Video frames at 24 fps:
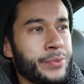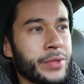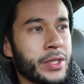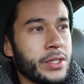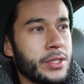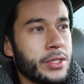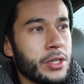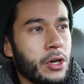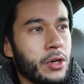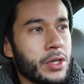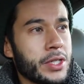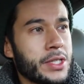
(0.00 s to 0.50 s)

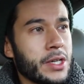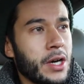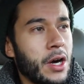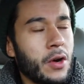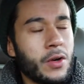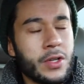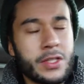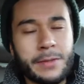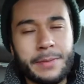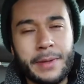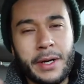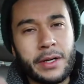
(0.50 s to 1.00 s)
So it's
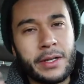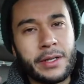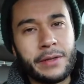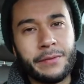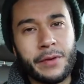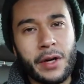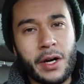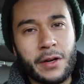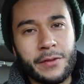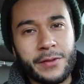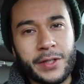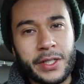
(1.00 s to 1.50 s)
always about
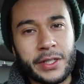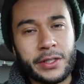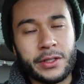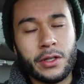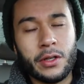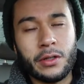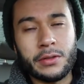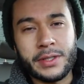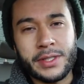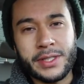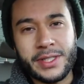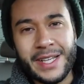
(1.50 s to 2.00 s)
evolving.
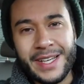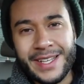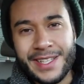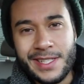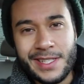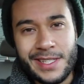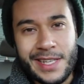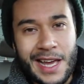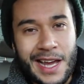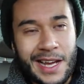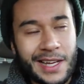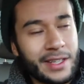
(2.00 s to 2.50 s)
Don't stay
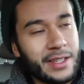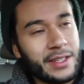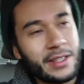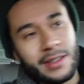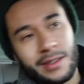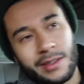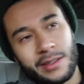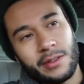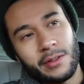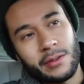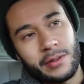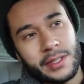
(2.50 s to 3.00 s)

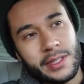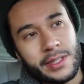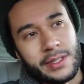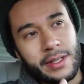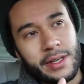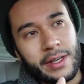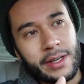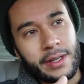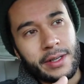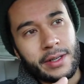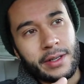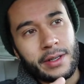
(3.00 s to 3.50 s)
stagnant. Don't
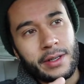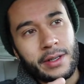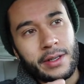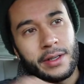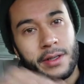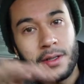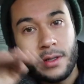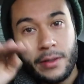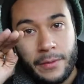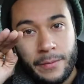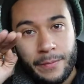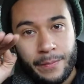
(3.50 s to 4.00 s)
stay
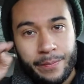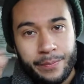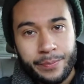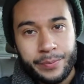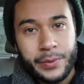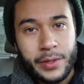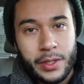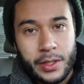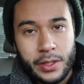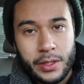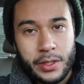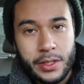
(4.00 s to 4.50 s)

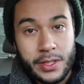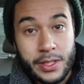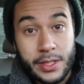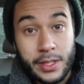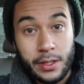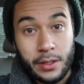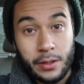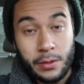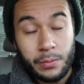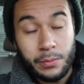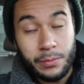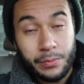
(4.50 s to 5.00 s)

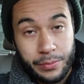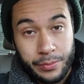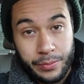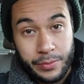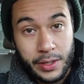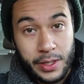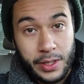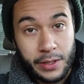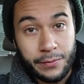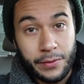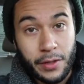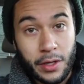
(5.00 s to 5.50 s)
still.
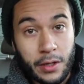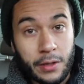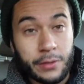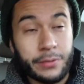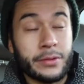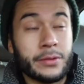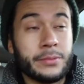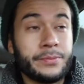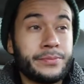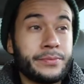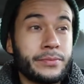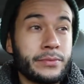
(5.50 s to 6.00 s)
Evolve.